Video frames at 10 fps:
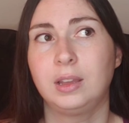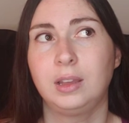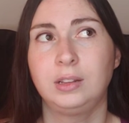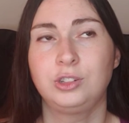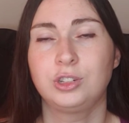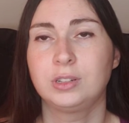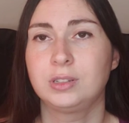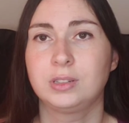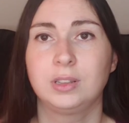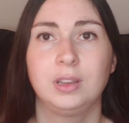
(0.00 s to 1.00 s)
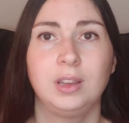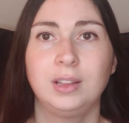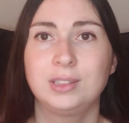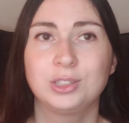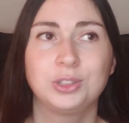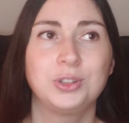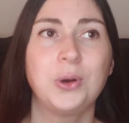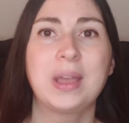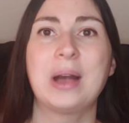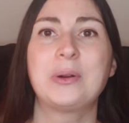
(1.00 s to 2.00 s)
it's
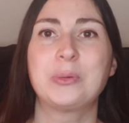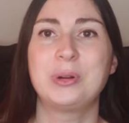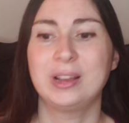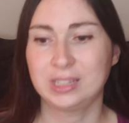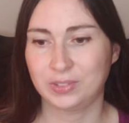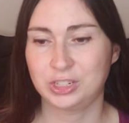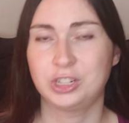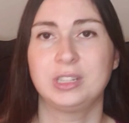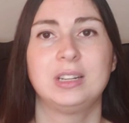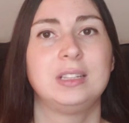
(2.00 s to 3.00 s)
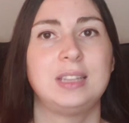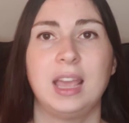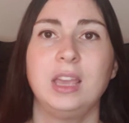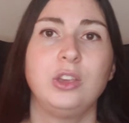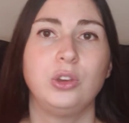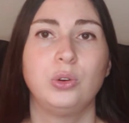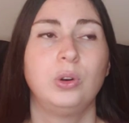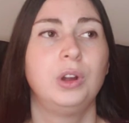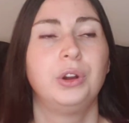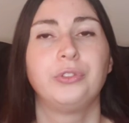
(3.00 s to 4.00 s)
so counterproductive. It's just going to take you
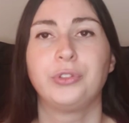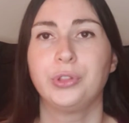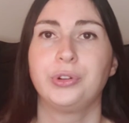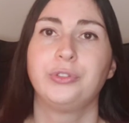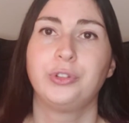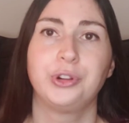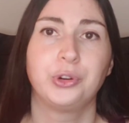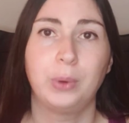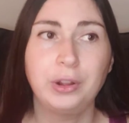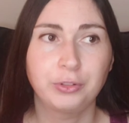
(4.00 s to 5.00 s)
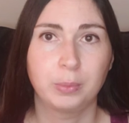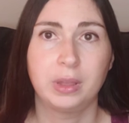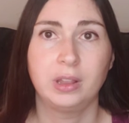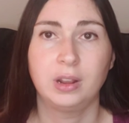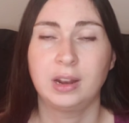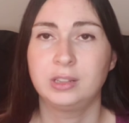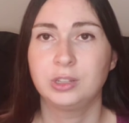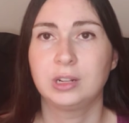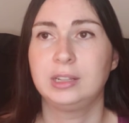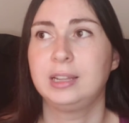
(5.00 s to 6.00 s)
further and further away from it, and it's
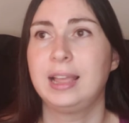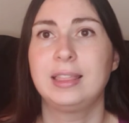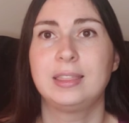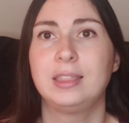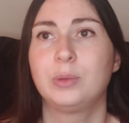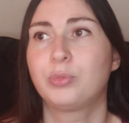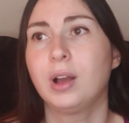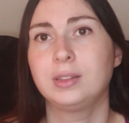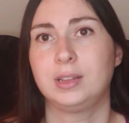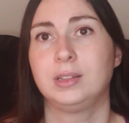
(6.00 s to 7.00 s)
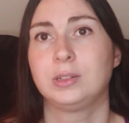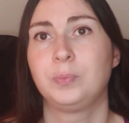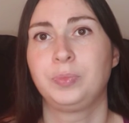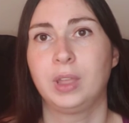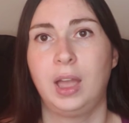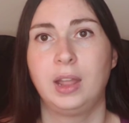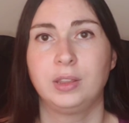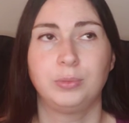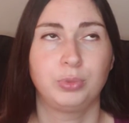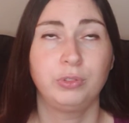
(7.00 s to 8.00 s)
going to lengthen the process. And
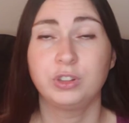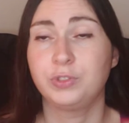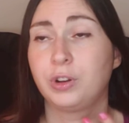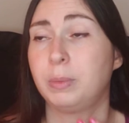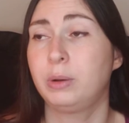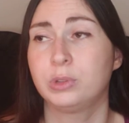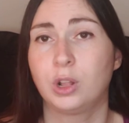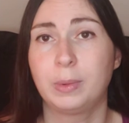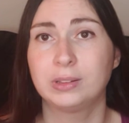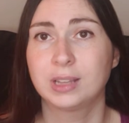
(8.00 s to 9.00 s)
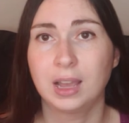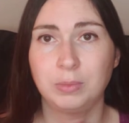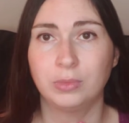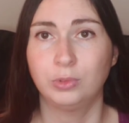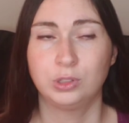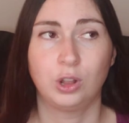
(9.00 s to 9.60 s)
the previous video I made was all about time, how